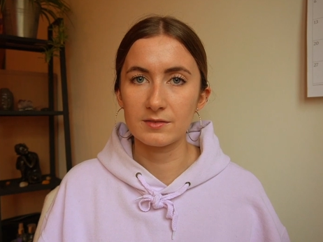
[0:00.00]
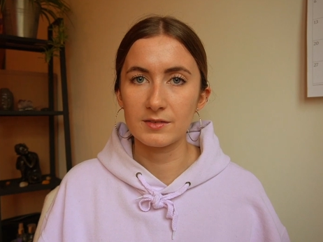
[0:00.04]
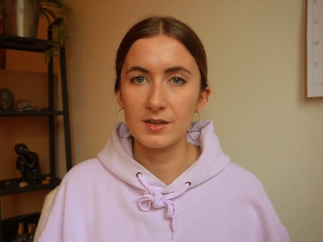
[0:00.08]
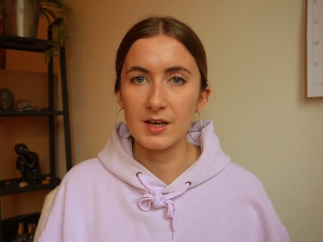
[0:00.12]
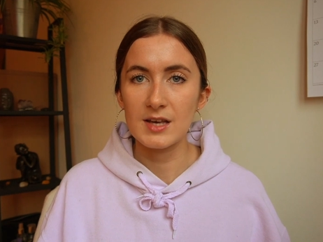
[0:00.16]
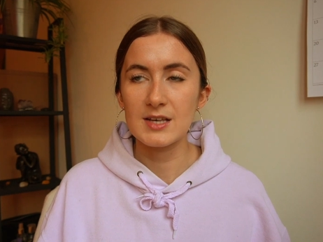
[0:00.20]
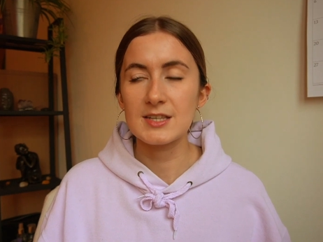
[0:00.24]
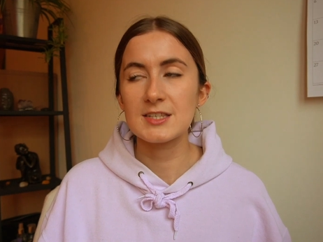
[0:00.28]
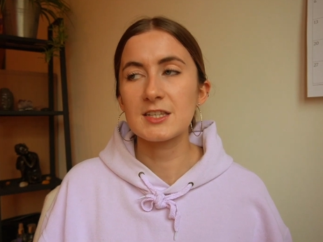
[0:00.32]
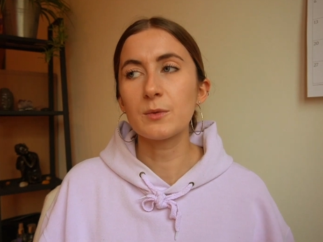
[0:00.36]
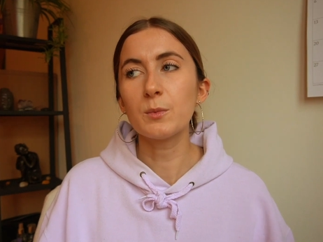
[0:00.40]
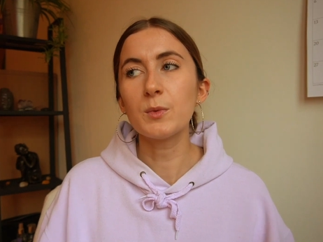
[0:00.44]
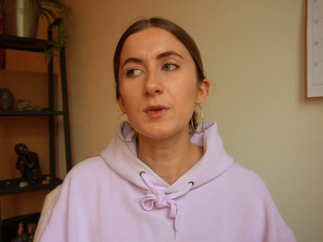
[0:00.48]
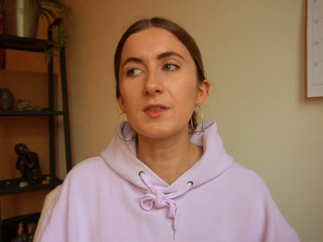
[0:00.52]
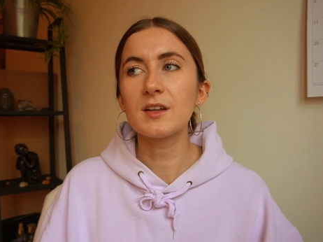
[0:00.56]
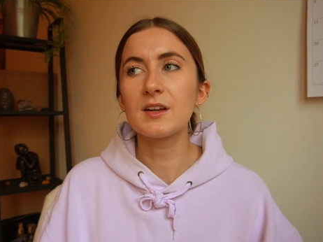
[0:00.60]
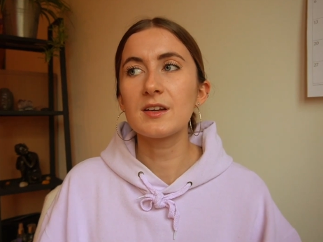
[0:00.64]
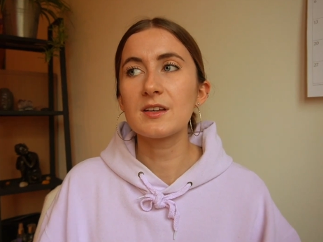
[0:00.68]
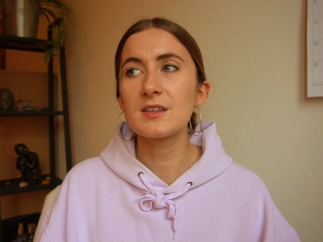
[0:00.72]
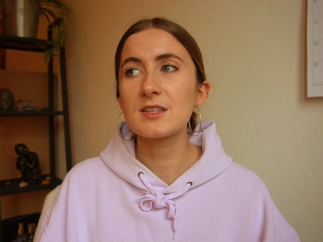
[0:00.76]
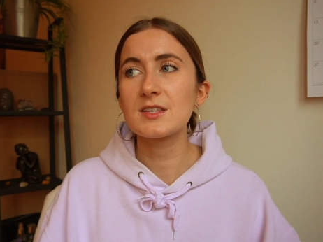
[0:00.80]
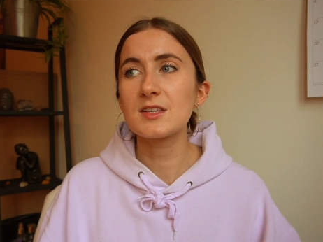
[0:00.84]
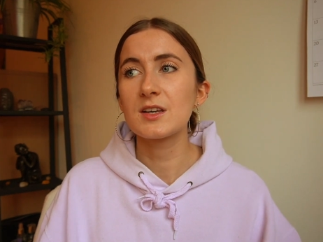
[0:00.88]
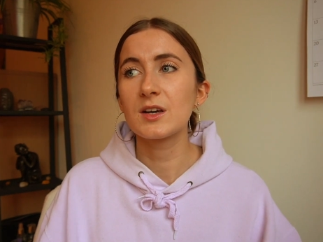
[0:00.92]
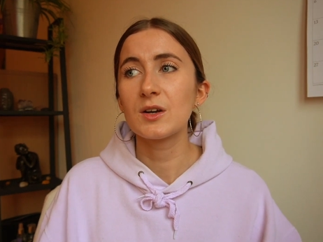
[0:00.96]
Someone that
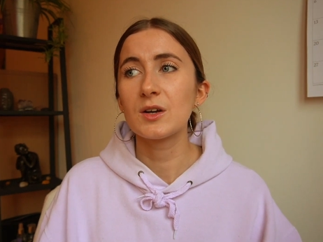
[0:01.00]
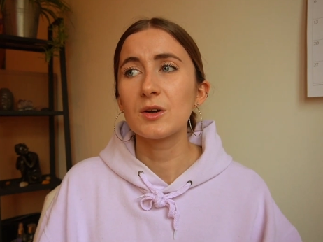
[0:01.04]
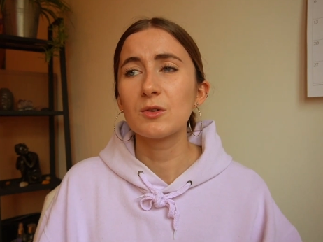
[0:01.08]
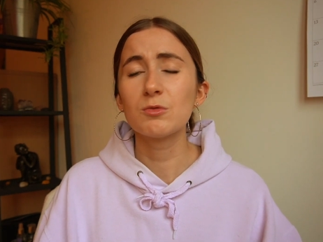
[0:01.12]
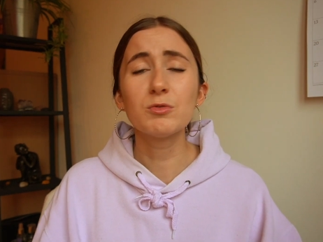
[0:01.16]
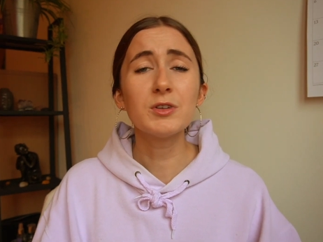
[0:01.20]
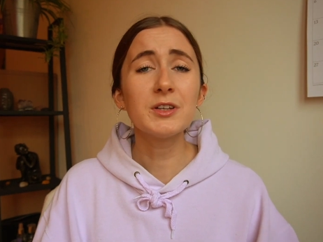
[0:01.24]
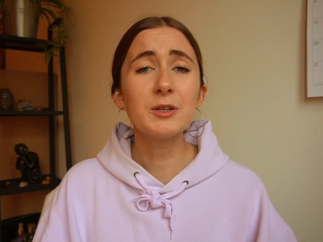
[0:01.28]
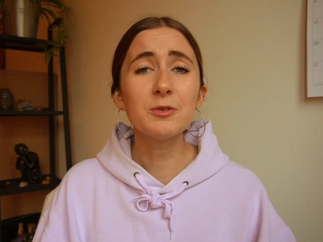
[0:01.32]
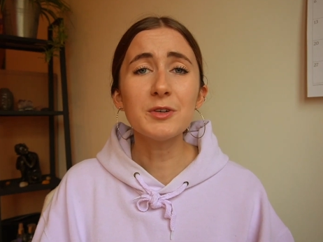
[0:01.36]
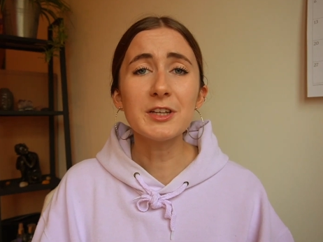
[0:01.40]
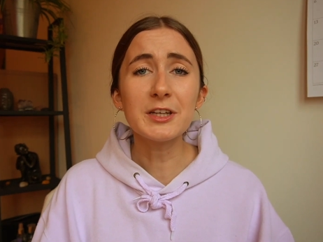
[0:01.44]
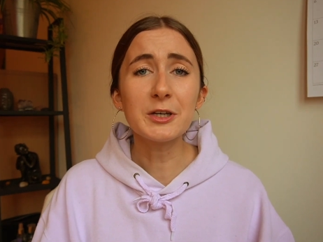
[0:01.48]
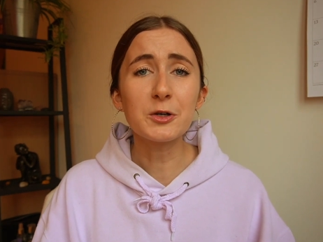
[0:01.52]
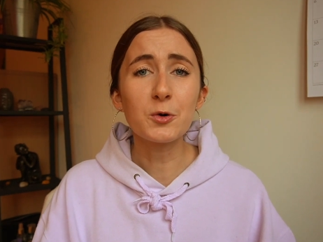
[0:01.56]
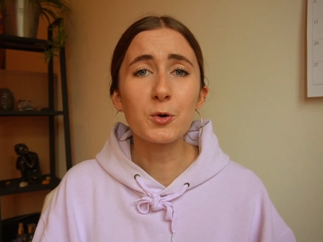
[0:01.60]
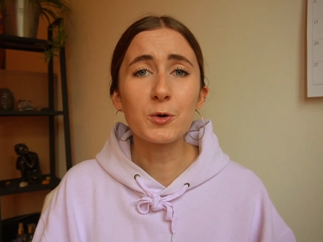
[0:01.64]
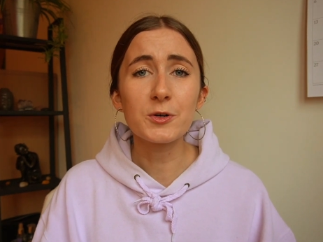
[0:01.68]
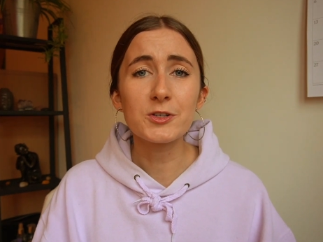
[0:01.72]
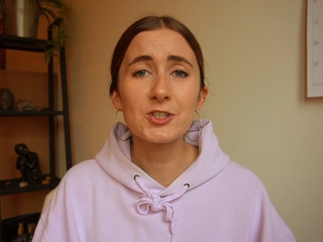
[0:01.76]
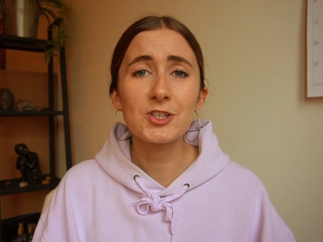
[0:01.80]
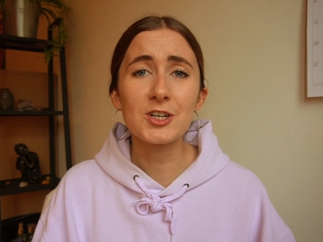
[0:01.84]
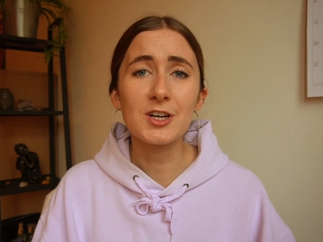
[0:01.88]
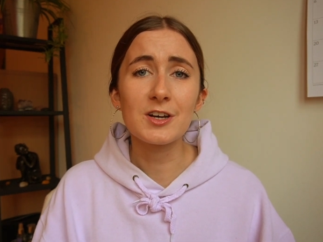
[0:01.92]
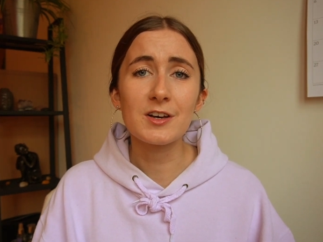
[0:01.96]
is really, really
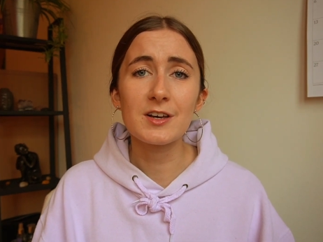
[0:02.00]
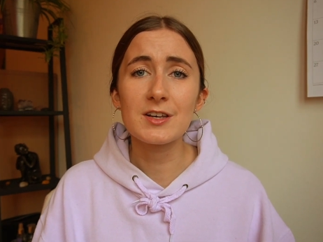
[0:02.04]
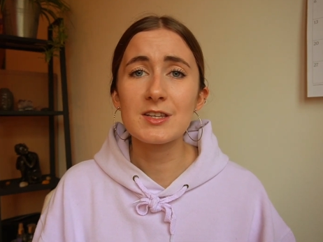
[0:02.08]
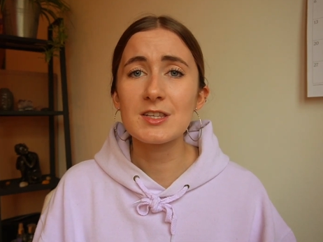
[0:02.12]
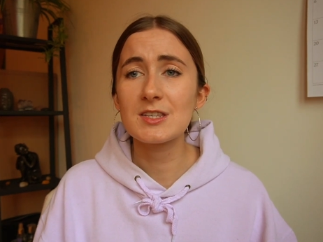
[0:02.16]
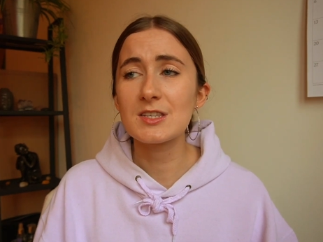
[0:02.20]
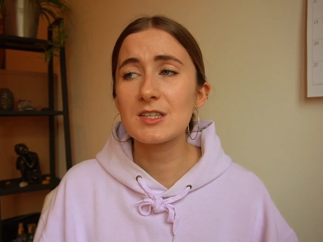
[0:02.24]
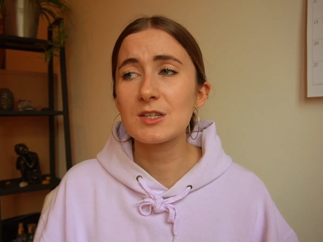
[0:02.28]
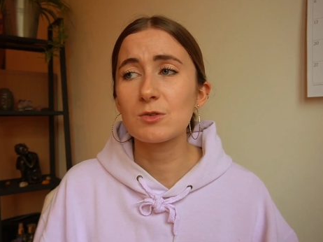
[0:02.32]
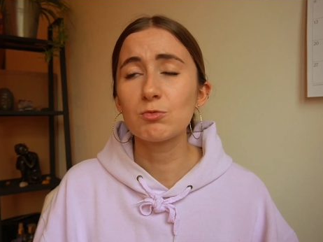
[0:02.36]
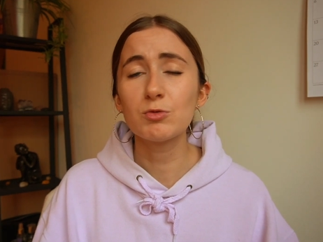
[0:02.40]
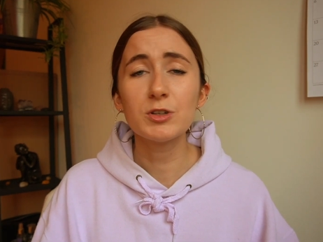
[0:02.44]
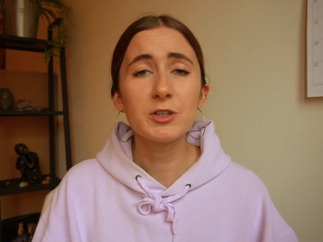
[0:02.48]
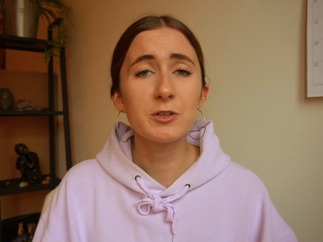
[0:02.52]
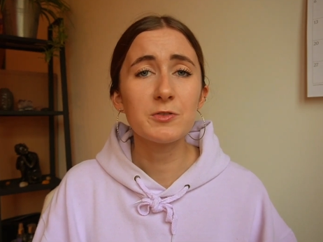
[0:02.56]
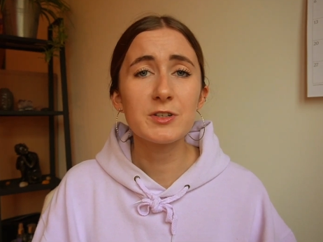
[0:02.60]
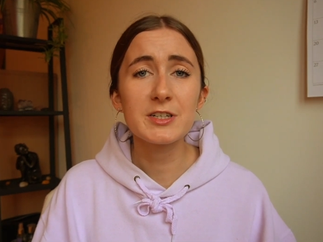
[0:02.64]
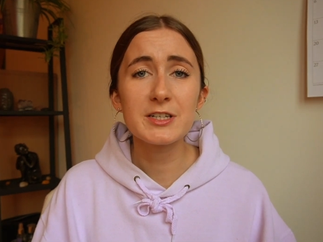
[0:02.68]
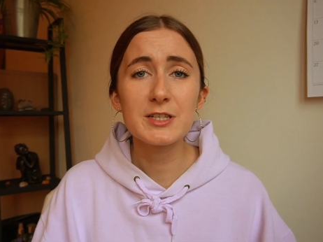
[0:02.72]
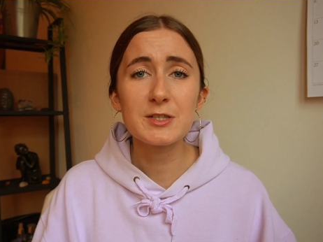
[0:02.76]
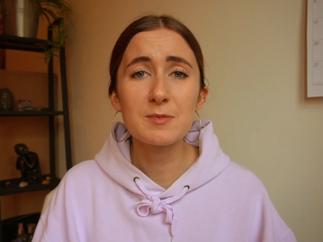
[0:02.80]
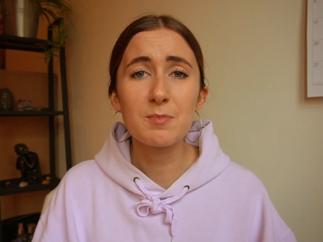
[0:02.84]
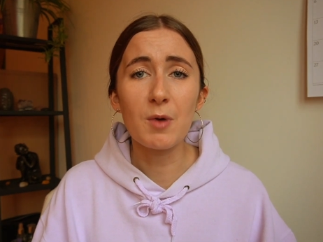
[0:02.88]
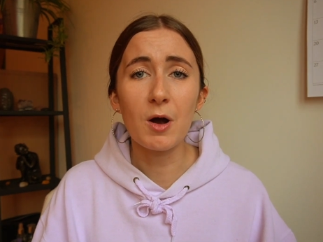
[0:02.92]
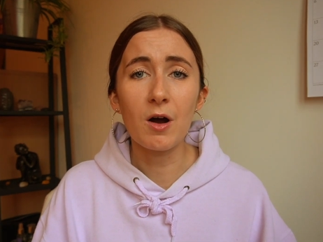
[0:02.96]
gorgeous, really, really
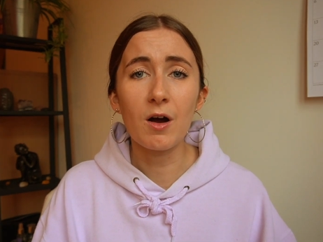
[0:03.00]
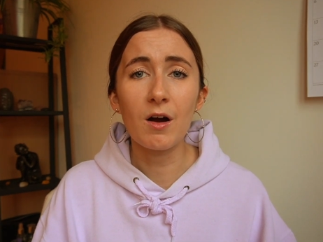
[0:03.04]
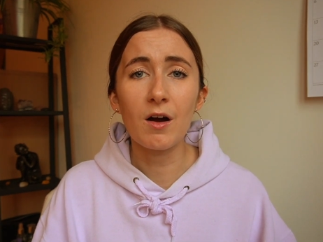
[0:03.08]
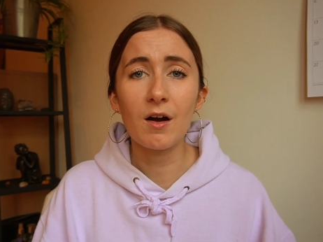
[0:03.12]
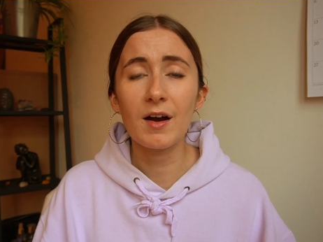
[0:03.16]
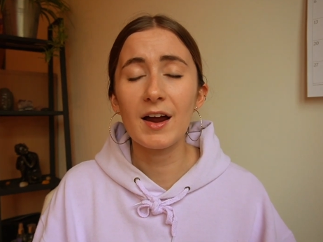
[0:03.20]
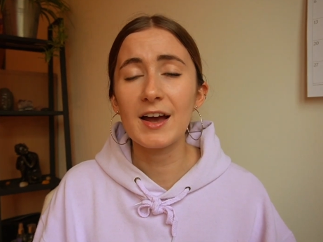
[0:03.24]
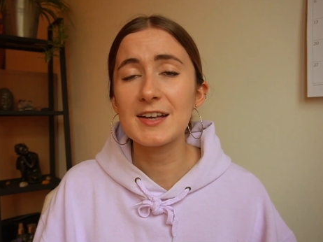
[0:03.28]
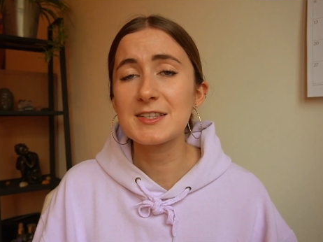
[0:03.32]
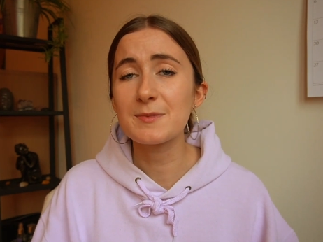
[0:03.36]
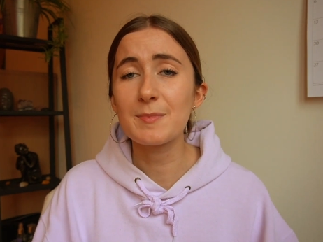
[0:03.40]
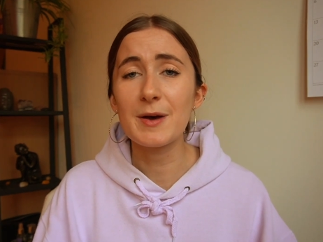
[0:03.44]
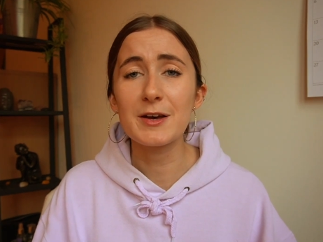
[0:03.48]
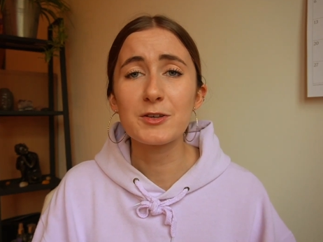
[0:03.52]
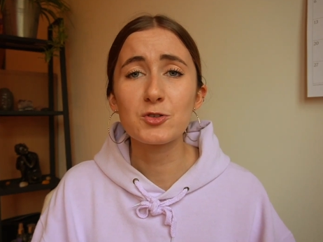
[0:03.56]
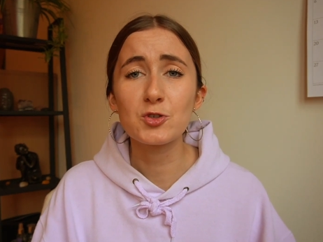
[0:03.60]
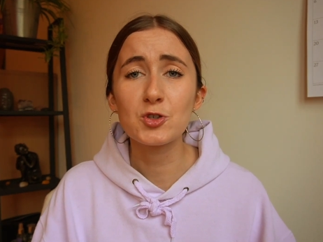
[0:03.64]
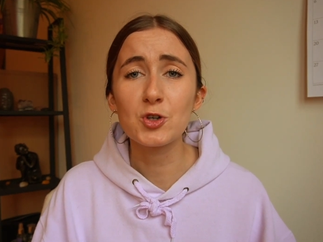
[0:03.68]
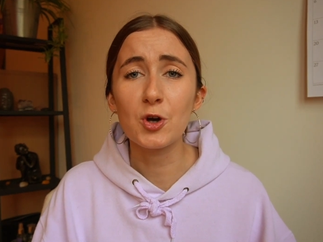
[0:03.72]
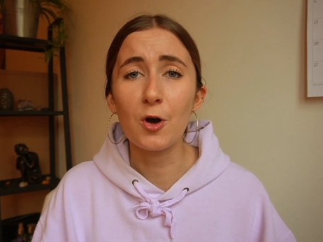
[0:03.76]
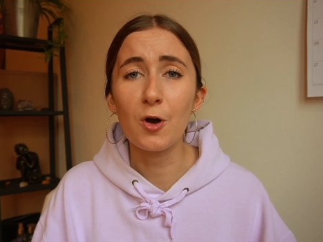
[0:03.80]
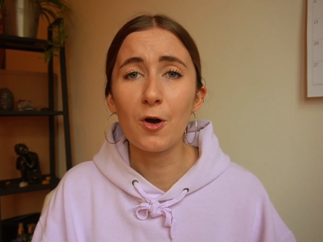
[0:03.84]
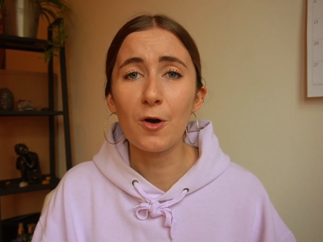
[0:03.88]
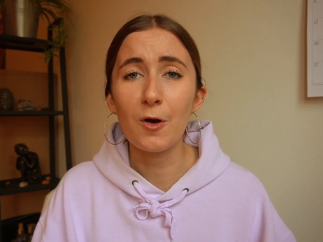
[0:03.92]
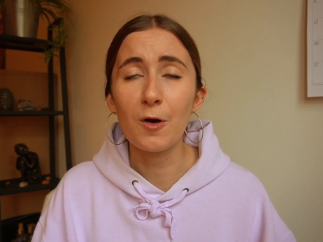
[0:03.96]
smart, has the best
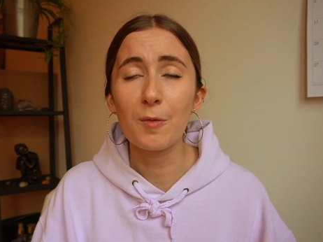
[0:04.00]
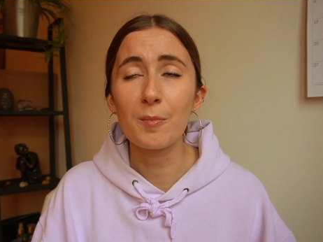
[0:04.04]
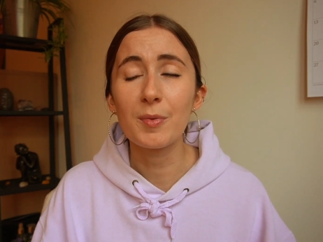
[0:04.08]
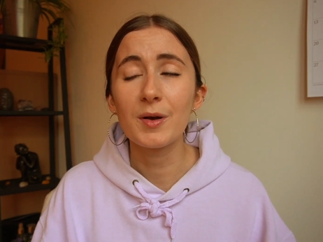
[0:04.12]
job,